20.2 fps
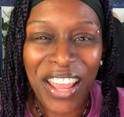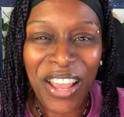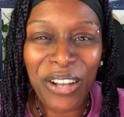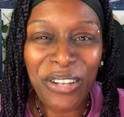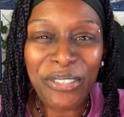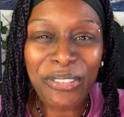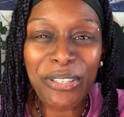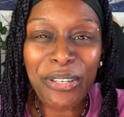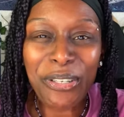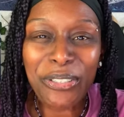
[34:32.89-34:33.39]

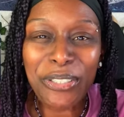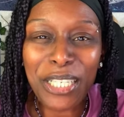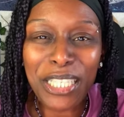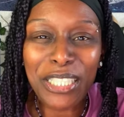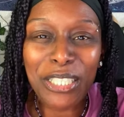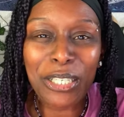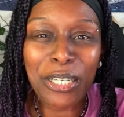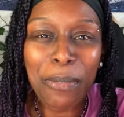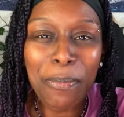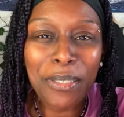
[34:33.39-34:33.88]
Cause there's some,
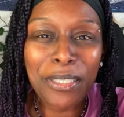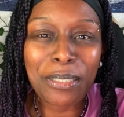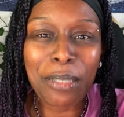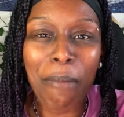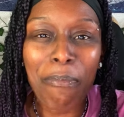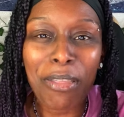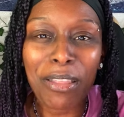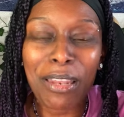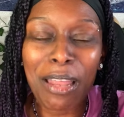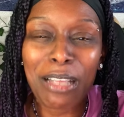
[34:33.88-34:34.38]
there could be
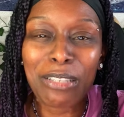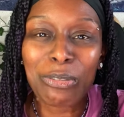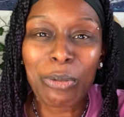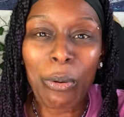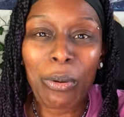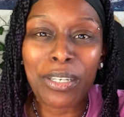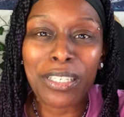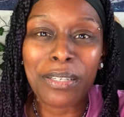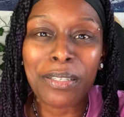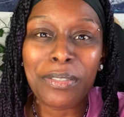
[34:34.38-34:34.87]
something that's
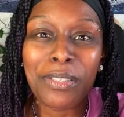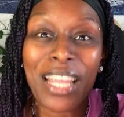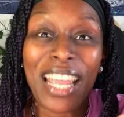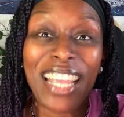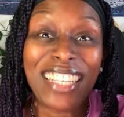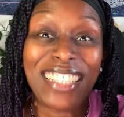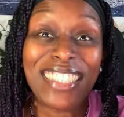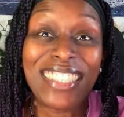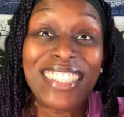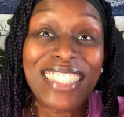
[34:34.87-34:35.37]
going to
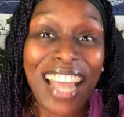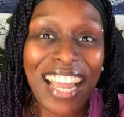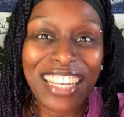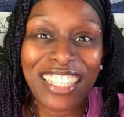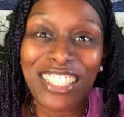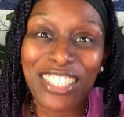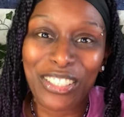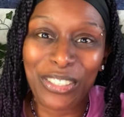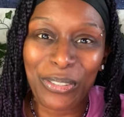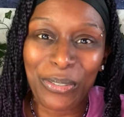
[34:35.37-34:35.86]

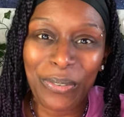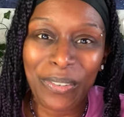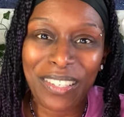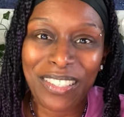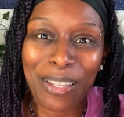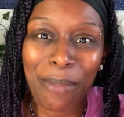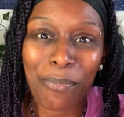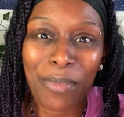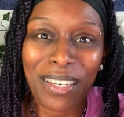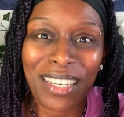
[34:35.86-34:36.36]
excite you,
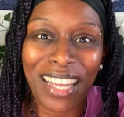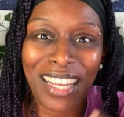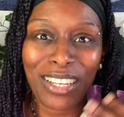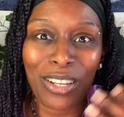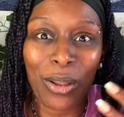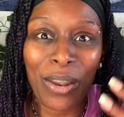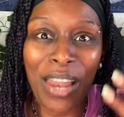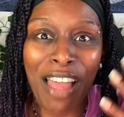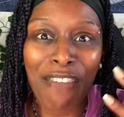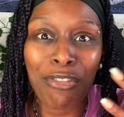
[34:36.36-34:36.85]
something that's
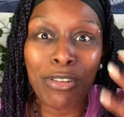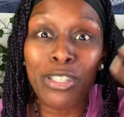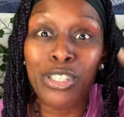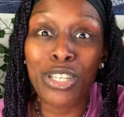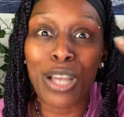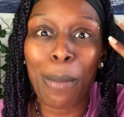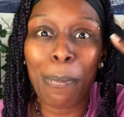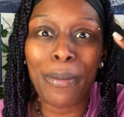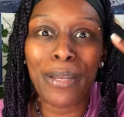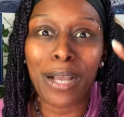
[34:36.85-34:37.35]
gonna have you
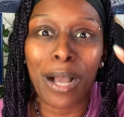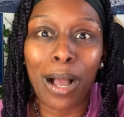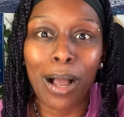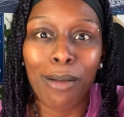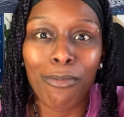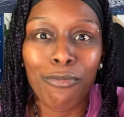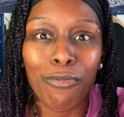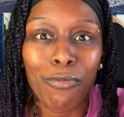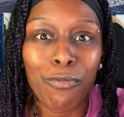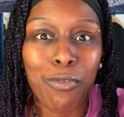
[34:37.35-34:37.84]
jumping
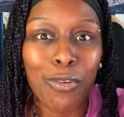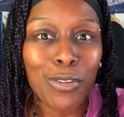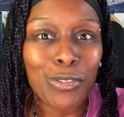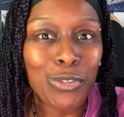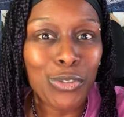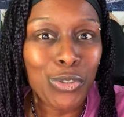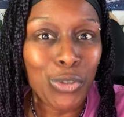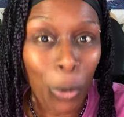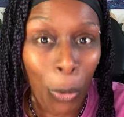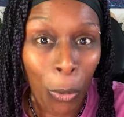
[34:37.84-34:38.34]
up for
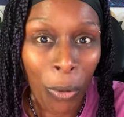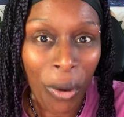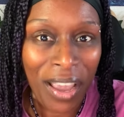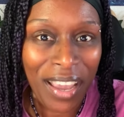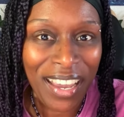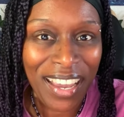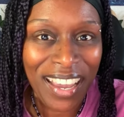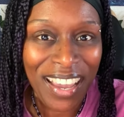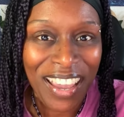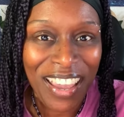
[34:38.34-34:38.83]

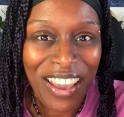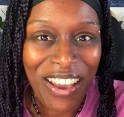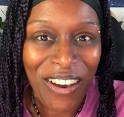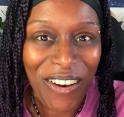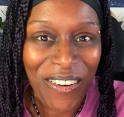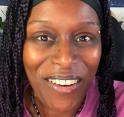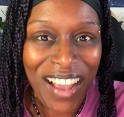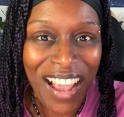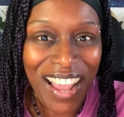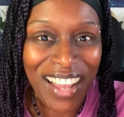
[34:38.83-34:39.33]
joy.
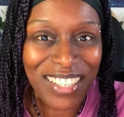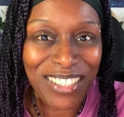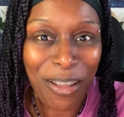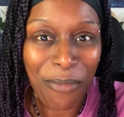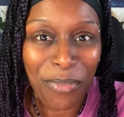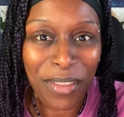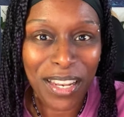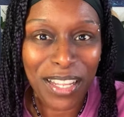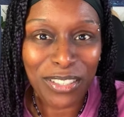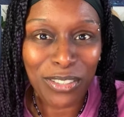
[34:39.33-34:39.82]
Okay,
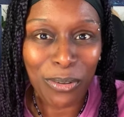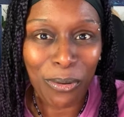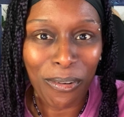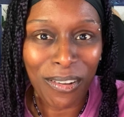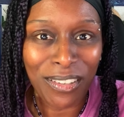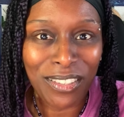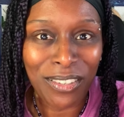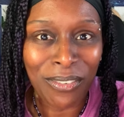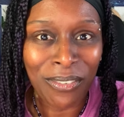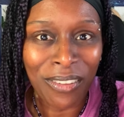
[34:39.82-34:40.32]
something that's
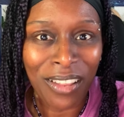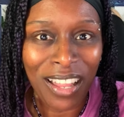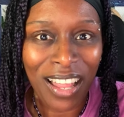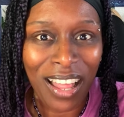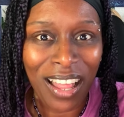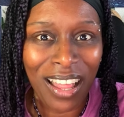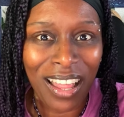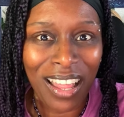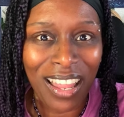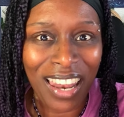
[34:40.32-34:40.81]
going to
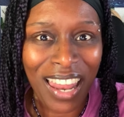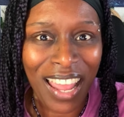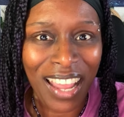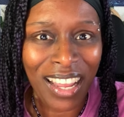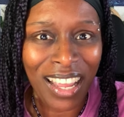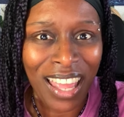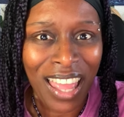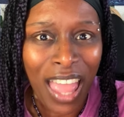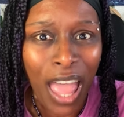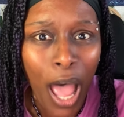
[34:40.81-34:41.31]
like
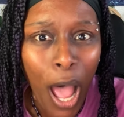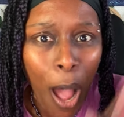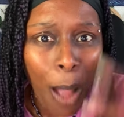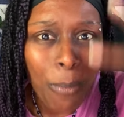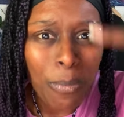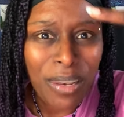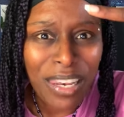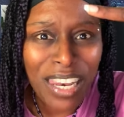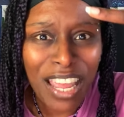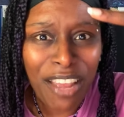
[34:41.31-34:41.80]

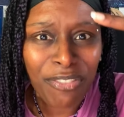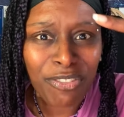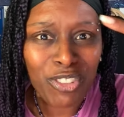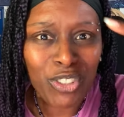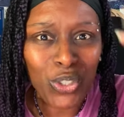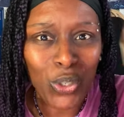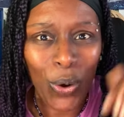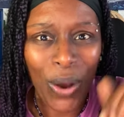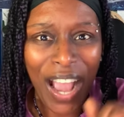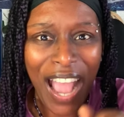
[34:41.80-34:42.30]

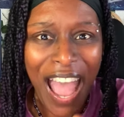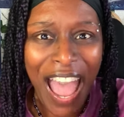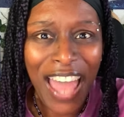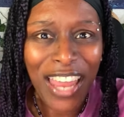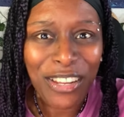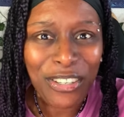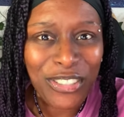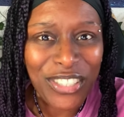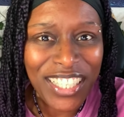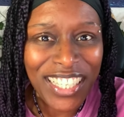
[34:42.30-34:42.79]
uplift your
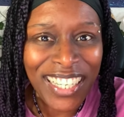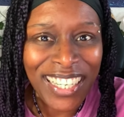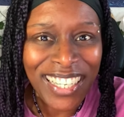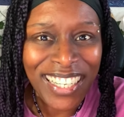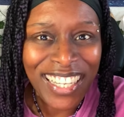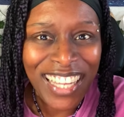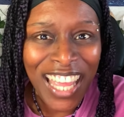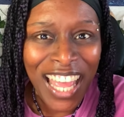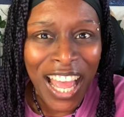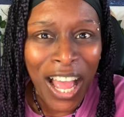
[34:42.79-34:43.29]
energy
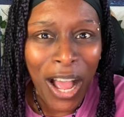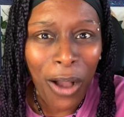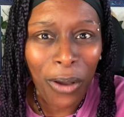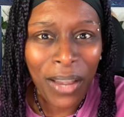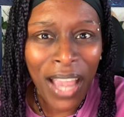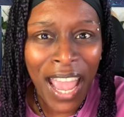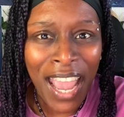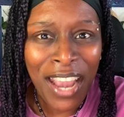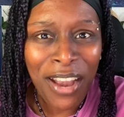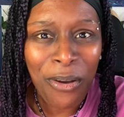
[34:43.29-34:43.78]

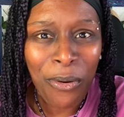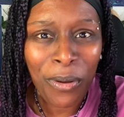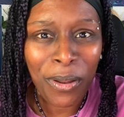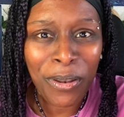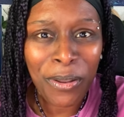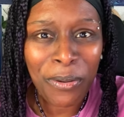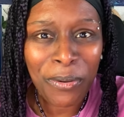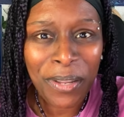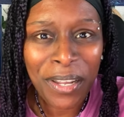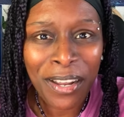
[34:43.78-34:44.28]
okay
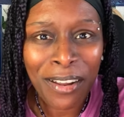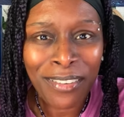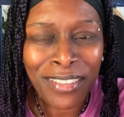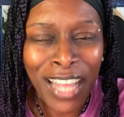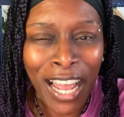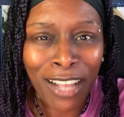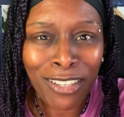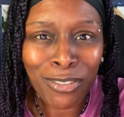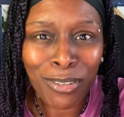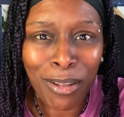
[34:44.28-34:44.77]
going on here
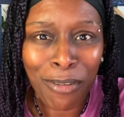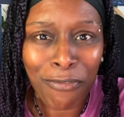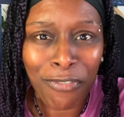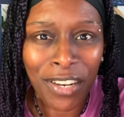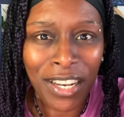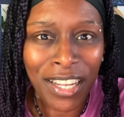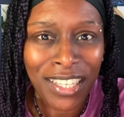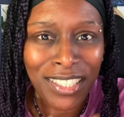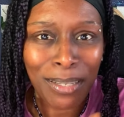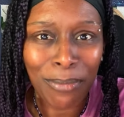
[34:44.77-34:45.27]
that's what i'm
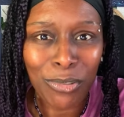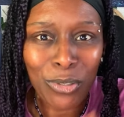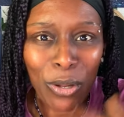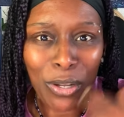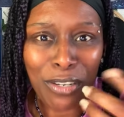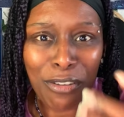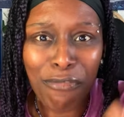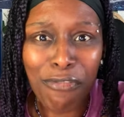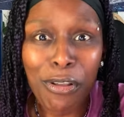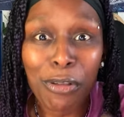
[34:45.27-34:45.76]
feeling because i'm
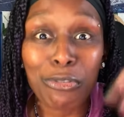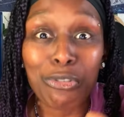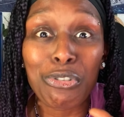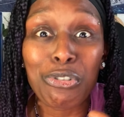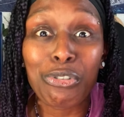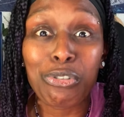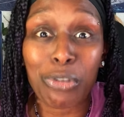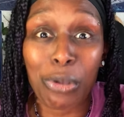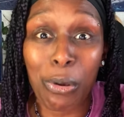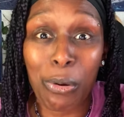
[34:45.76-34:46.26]
starting to feel
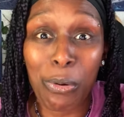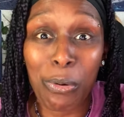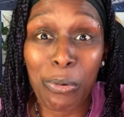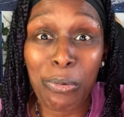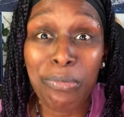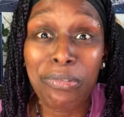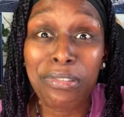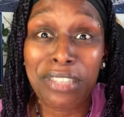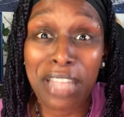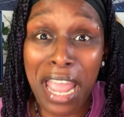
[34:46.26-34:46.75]

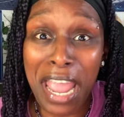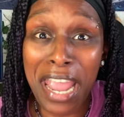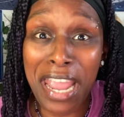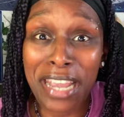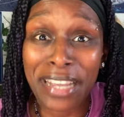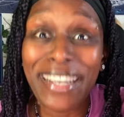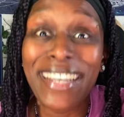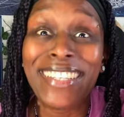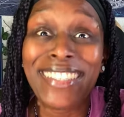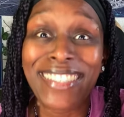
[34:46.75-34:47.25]
so
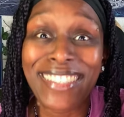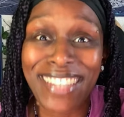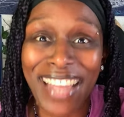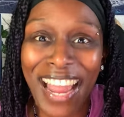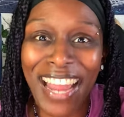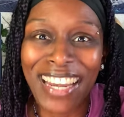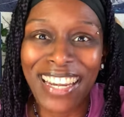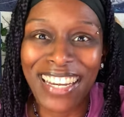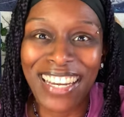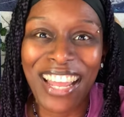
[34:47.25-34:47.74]
dang
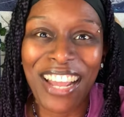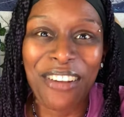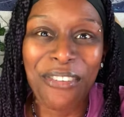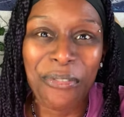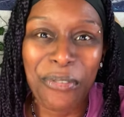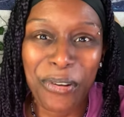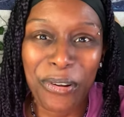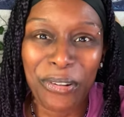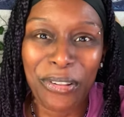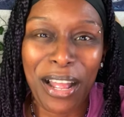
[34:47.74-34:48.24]
incited like
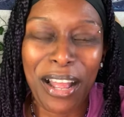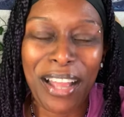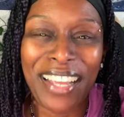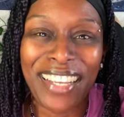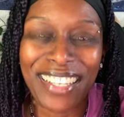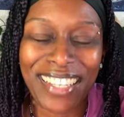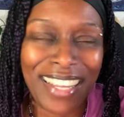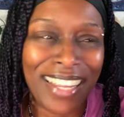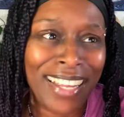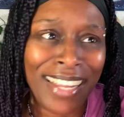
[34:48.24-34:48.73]
real
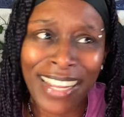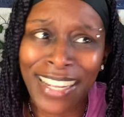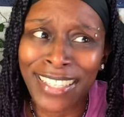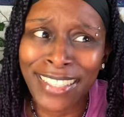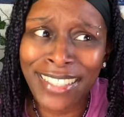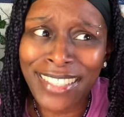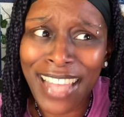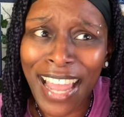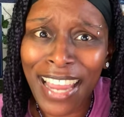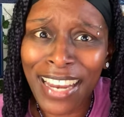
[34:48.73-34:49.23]

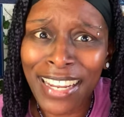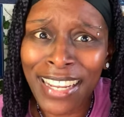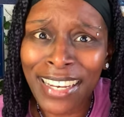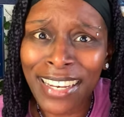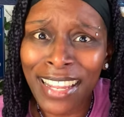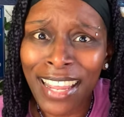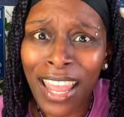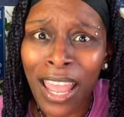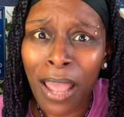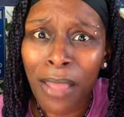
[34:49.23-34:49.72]
incited
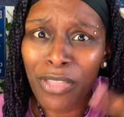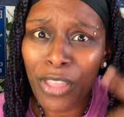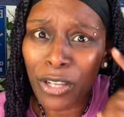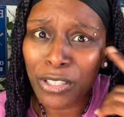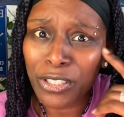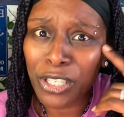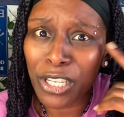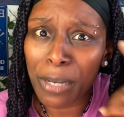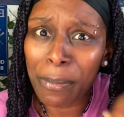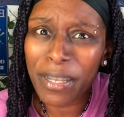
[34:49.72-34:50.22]

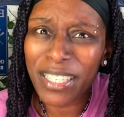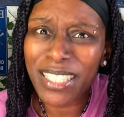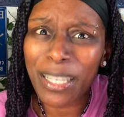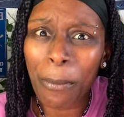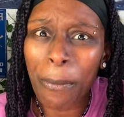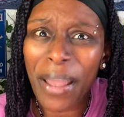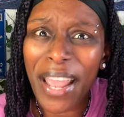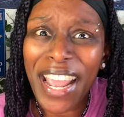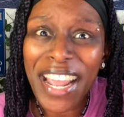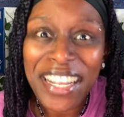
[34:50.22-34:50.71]
there's going to be
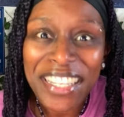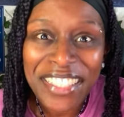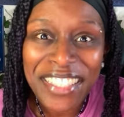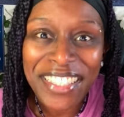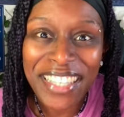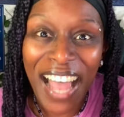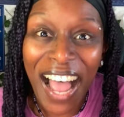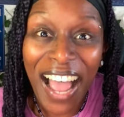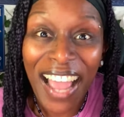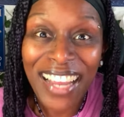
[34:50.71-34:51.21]
some
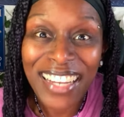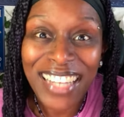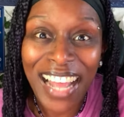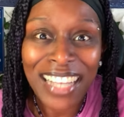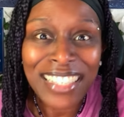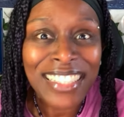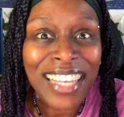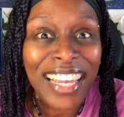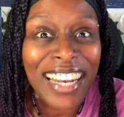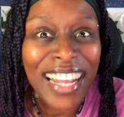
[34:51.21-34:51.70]
insight
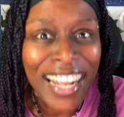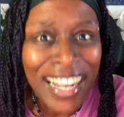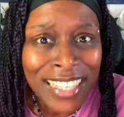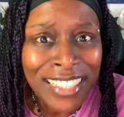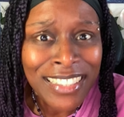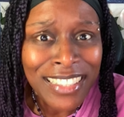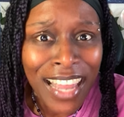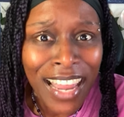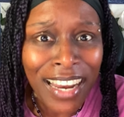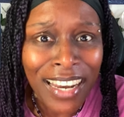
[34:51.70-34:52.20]
i said
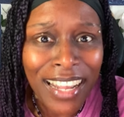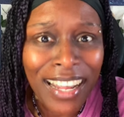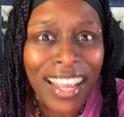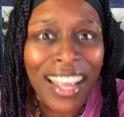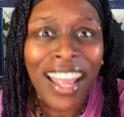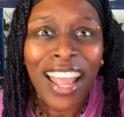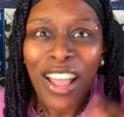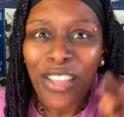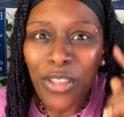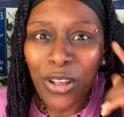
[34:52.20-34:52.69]
incited
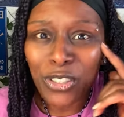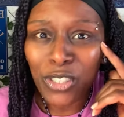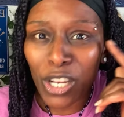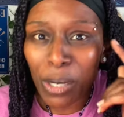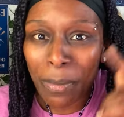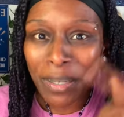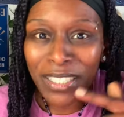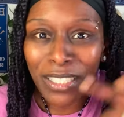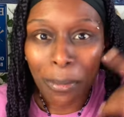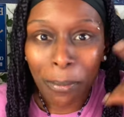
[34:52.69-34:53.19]
there's going
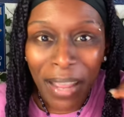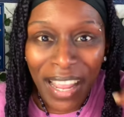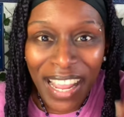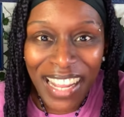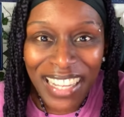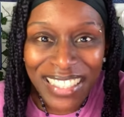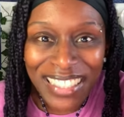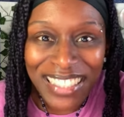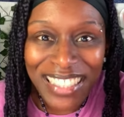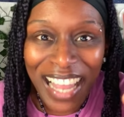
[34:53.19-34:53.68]
to be some
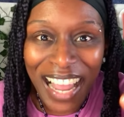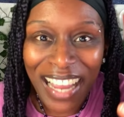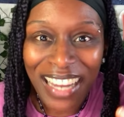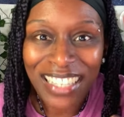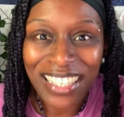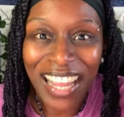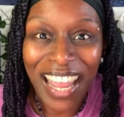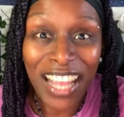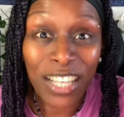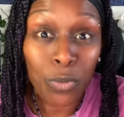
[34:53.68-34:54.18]

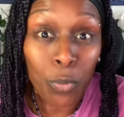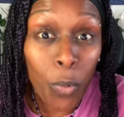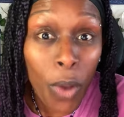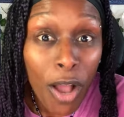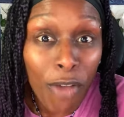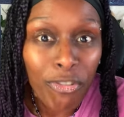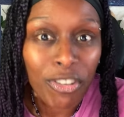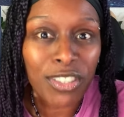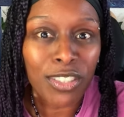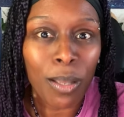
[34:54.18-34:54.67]
insight as
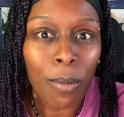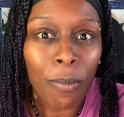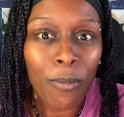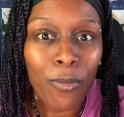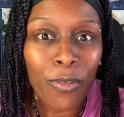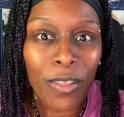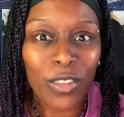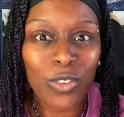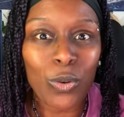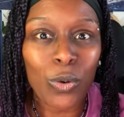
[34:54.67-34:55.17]
well for some of
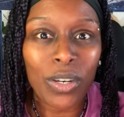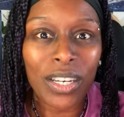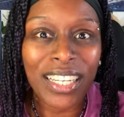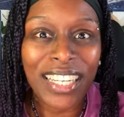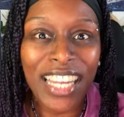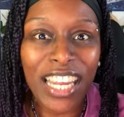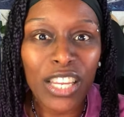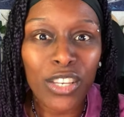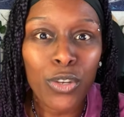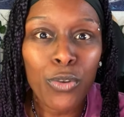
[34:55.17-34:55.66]
you that's going to
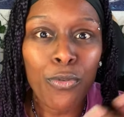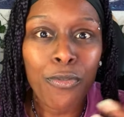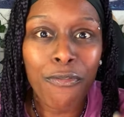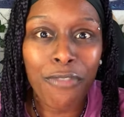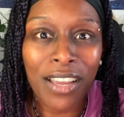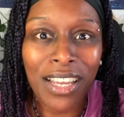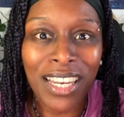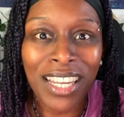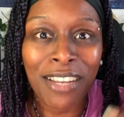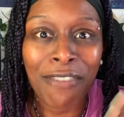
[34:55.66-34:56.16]
get you
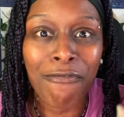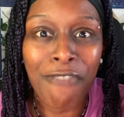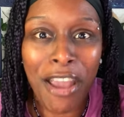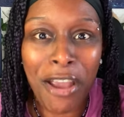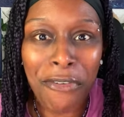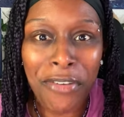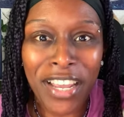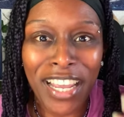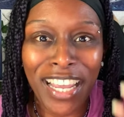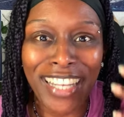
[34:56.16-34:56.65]
feeling
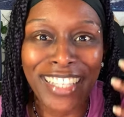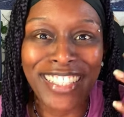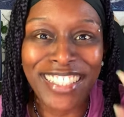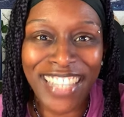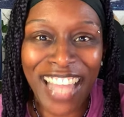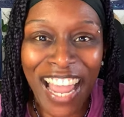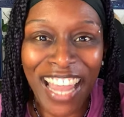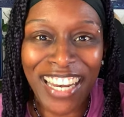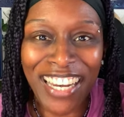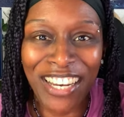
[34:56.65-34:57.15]
very
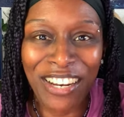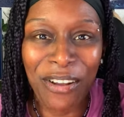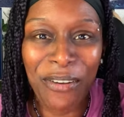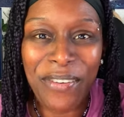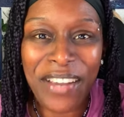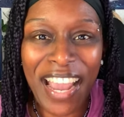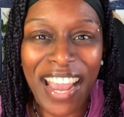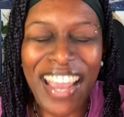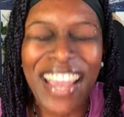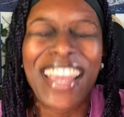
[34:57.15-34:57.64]
excited
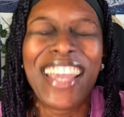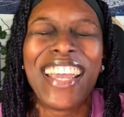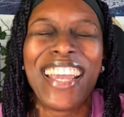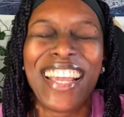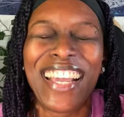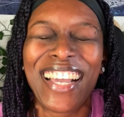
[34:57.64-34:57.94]
okay